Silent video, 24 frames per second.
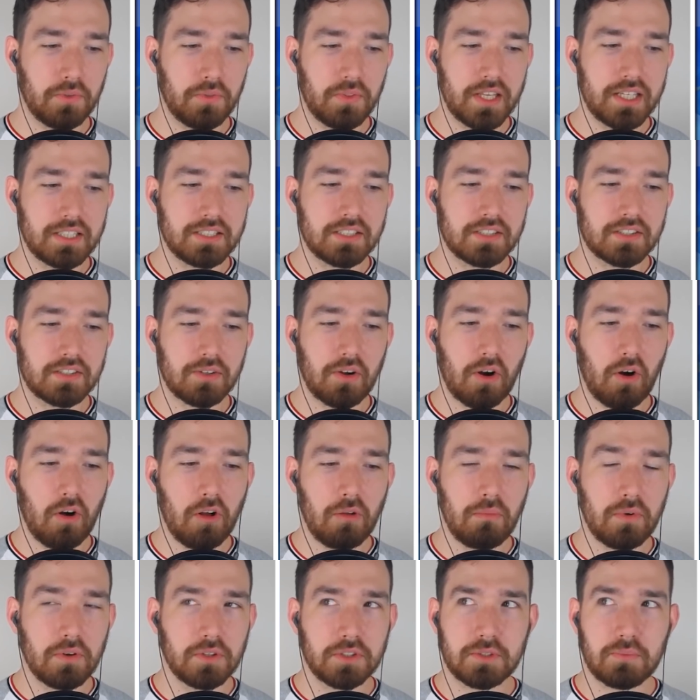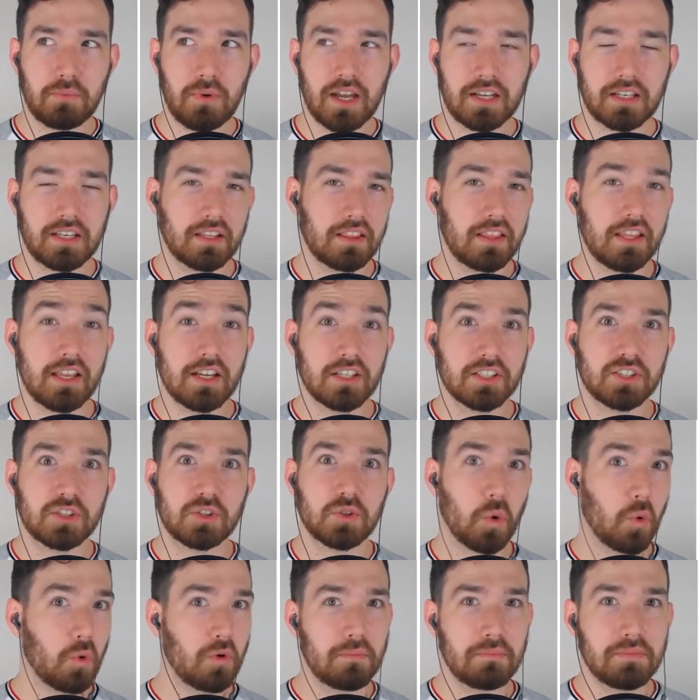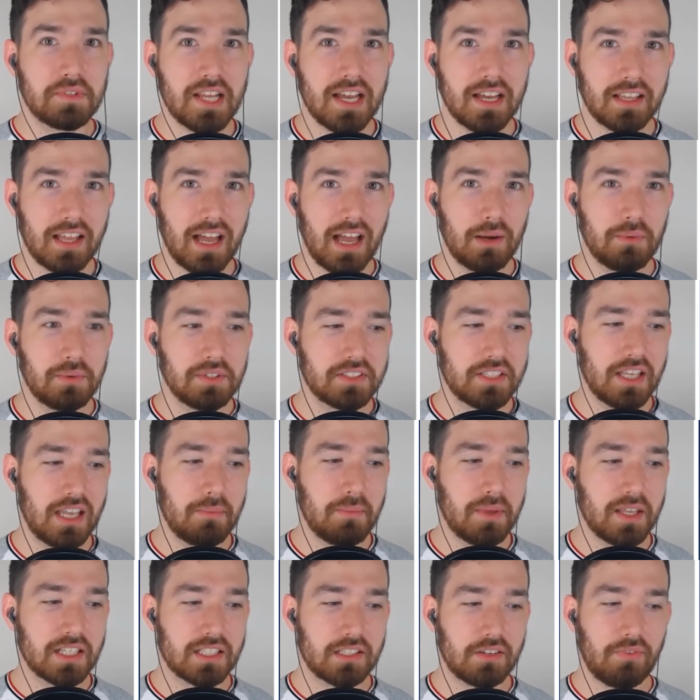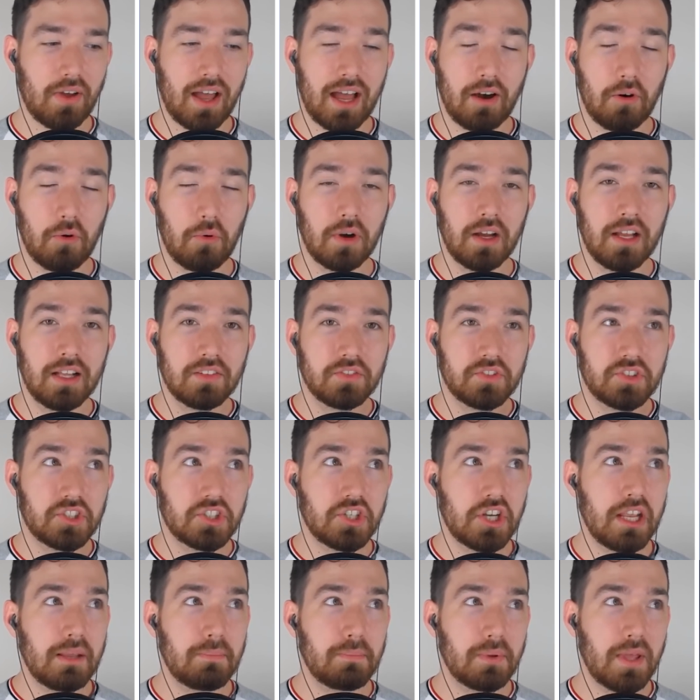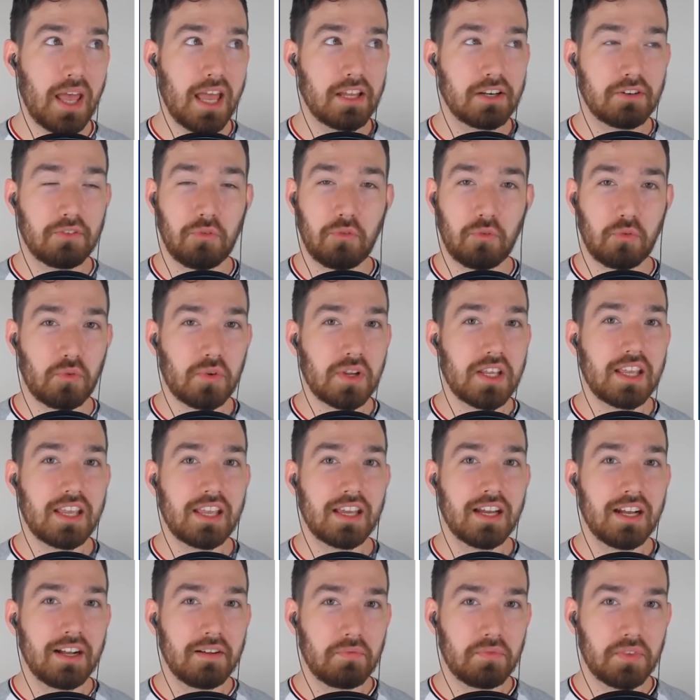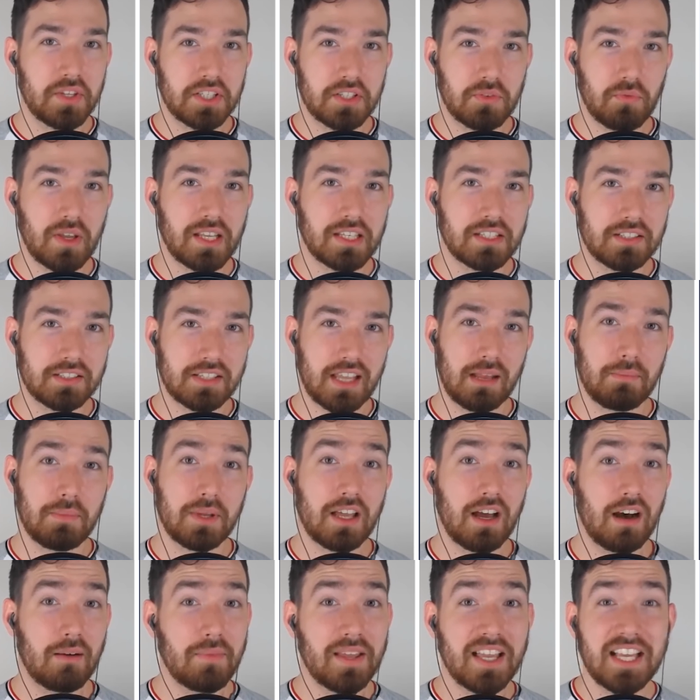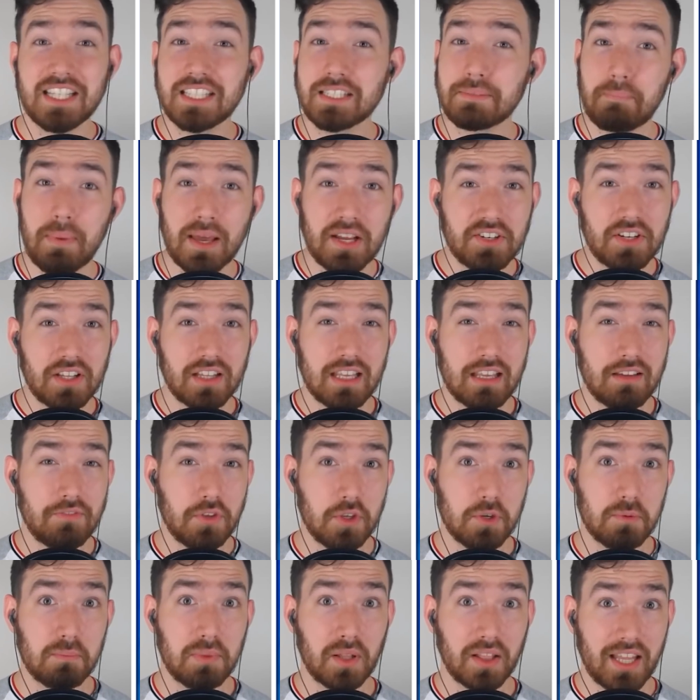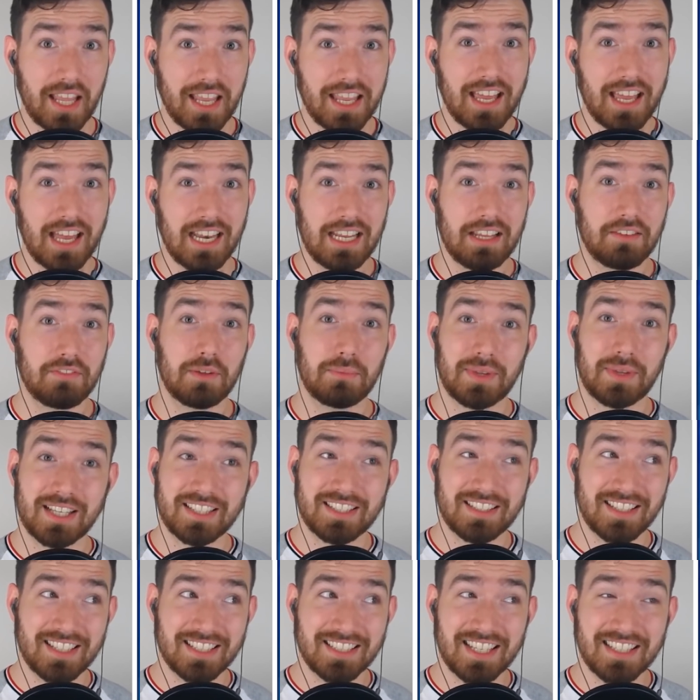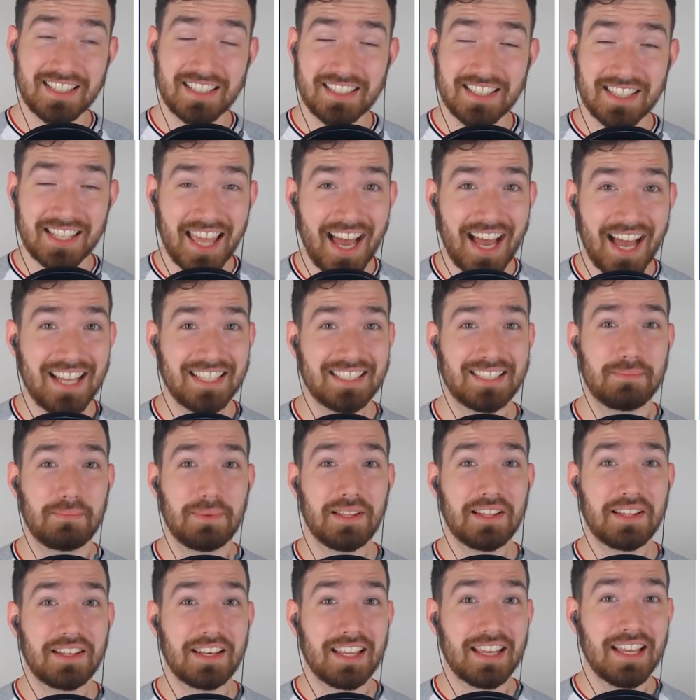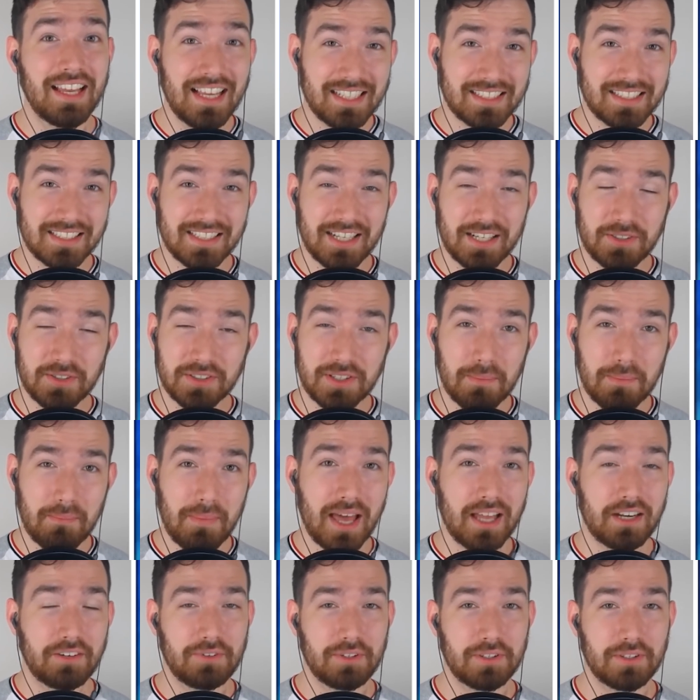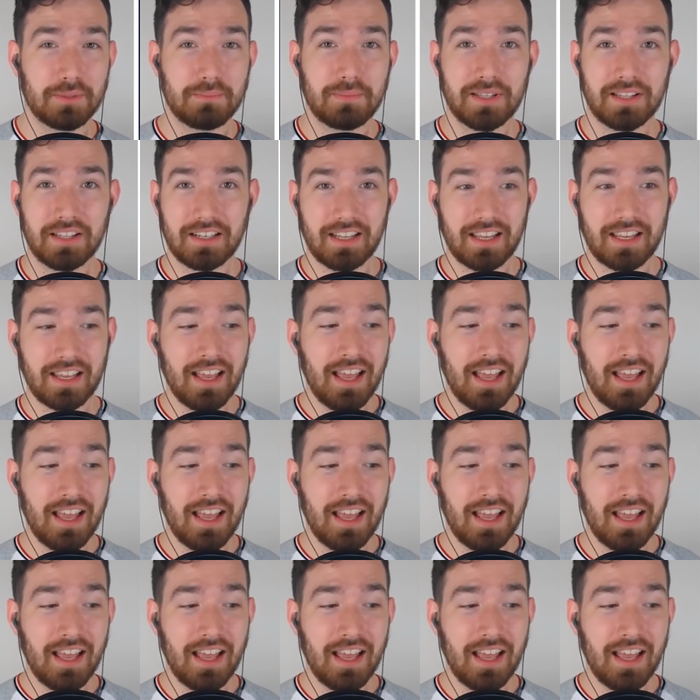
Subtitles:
This is almost practically a Storm deck, I would say, because of how cheap and free the Sphinxes can become, especially if you blink any of them, because this isn't a cast ability, it's an enters the battlefield ability,